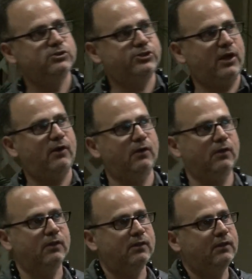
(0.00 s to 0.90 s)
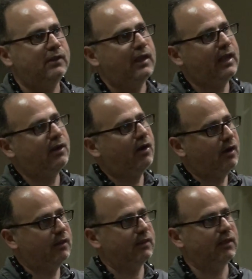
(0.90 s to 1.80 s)
Cheryl and
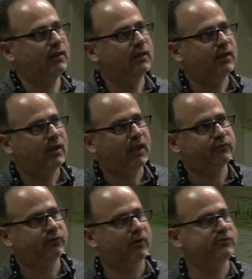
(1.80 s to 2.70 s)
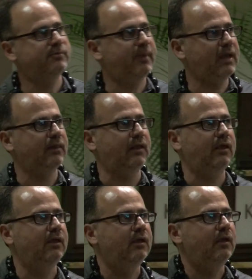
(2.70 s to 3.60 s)
Holly and Sergeant Bailey,